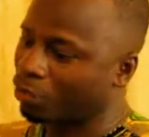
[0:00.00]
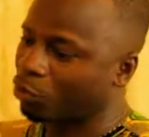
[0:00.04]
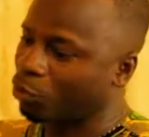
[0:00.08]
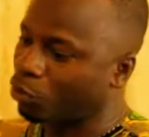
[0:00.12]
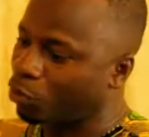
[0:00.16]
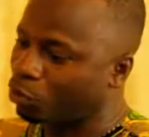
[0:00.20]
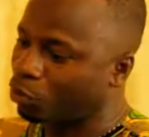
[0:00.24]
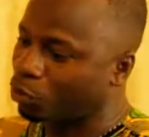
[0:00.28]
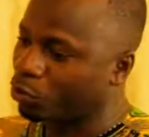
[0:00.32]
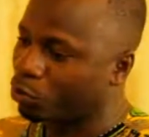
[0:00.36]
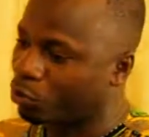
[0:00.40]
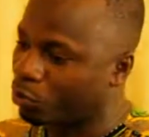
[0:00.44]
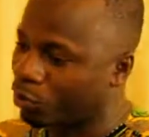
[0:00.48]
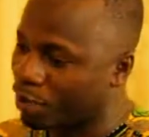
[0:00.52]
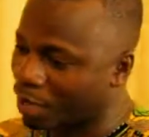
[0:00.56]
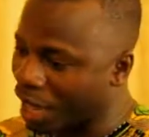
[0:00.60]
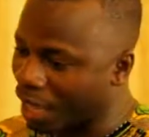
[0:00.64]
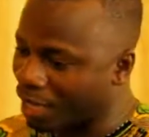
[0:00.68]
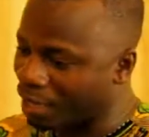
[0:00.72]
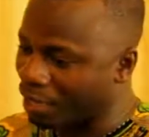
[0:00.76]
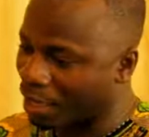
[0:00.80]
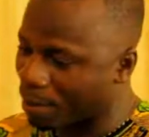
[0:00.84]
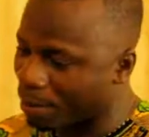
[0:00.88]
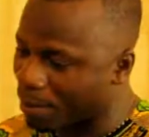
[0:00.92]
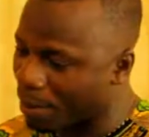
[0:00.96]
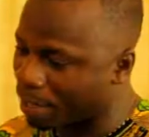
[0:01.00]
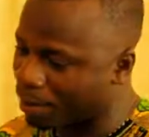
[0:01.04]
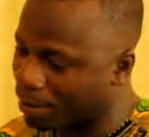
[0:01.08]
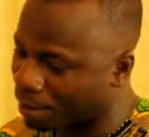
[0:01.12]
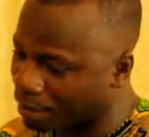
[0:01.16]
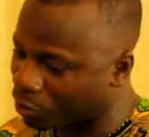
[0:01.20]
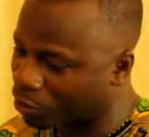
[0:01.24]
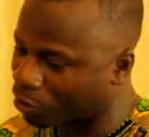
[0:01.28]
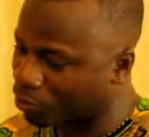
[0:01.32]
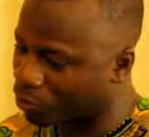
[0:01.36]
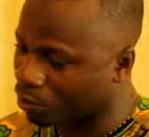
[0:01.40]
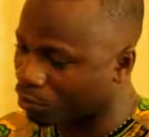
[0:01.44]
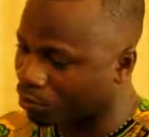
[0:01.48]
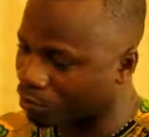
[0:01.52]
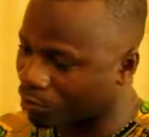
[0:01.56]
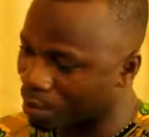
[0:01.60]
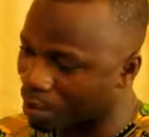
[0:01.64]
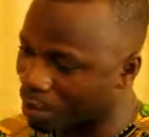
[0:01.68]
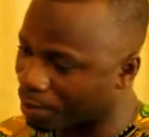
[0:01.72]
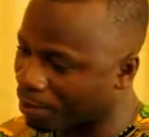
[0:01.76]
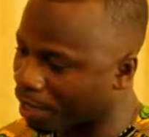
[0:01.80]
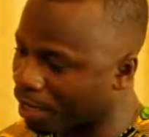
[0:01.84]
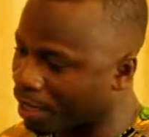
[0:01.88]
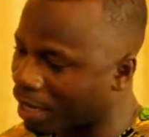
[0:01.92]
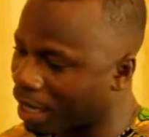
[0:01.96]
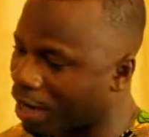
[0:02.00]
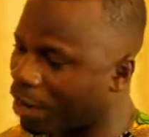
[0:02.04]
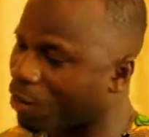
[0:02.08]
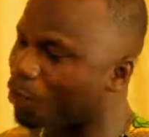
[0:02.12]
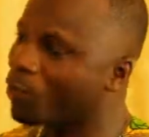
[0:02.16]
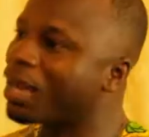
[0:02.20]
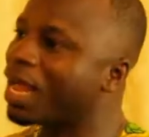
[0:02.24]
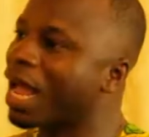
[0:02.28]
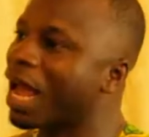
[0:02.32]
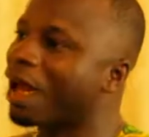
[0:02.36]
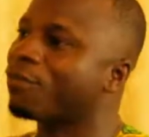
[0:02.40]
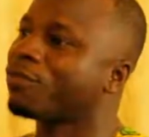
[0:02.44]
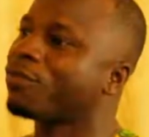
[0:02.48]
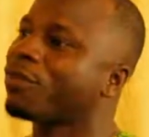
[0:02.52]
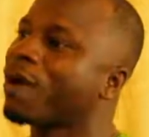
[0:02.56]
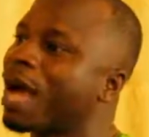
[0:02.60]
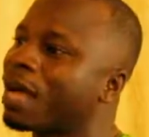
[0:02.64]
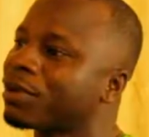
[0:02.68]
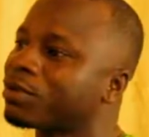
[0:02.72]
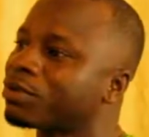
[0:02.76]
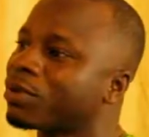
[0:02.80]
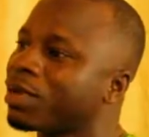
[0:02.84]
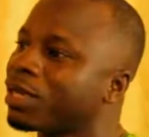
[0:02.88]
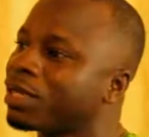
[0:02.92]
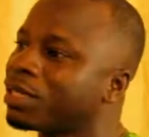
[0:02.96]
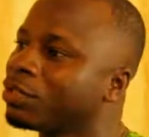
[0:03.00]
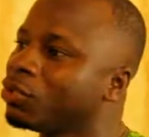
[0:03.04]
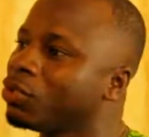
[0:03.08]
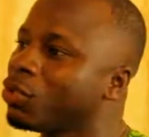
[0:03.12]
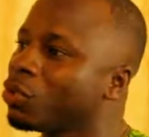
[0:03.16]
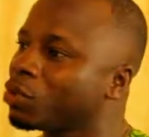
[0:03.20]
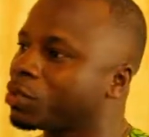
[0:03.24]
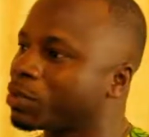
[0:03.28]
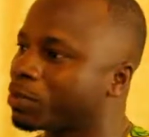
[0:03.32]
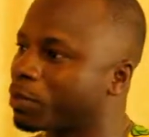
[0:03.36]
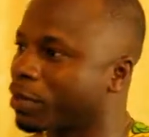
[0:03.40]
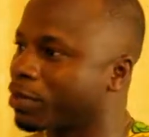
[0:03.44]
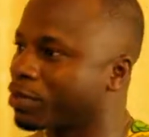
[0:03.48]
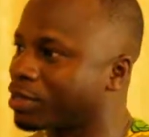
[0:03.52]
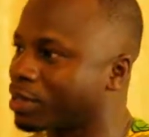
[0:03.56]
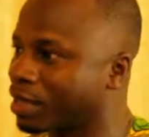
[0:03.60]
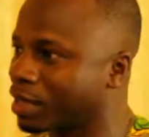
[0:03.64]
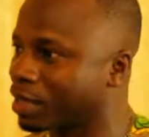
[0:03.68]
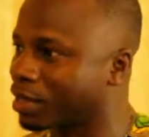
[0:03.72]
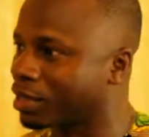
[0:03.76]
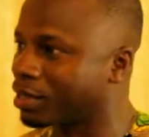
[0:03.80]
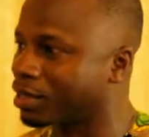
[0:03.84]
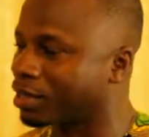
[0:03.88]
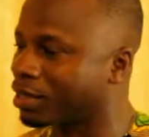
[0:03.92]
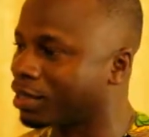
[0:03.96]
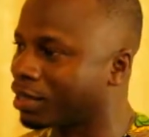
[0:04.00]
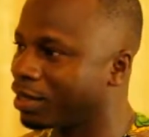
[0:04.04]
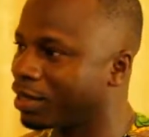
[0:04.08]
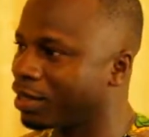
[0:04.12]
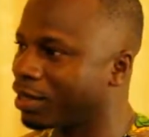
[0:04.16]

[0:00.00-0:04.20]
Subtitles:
to cut the matter short, my brother, we have actually no sponsors.